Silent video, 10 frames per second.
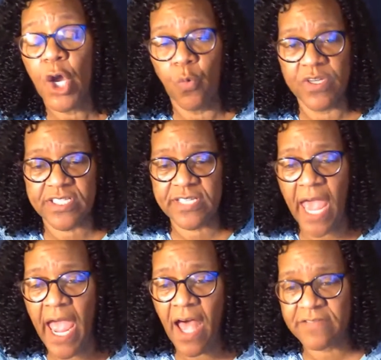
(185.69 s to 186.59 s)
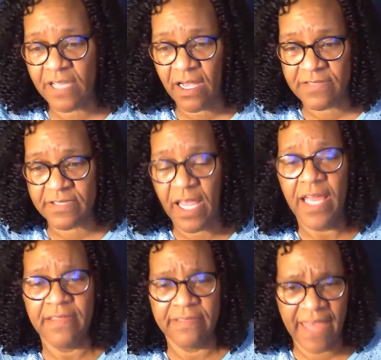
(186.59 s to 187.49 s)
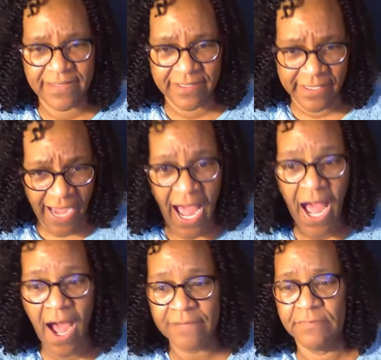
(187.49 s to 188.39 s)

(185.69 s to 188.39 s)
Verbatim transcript: which tells us that God,